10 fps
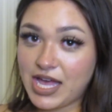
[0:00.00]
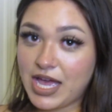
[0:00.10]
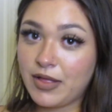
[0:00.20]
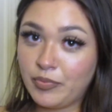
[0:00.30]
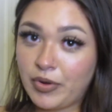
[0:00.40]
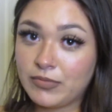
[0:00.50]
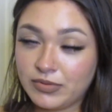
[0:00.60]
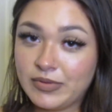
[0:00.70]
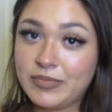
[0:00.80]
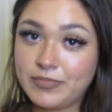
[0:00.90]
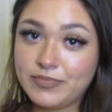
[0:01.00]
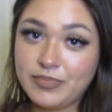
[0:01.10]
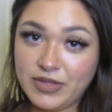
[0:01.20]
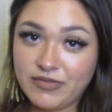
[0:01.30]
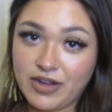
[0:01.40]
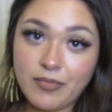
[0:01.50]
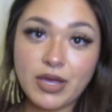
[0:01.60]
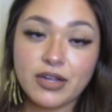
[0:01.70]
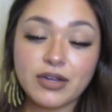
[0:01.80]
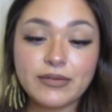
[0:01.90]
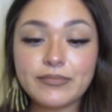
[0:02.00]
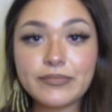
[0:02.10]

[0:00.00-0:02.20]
I'll probably be very butthurt.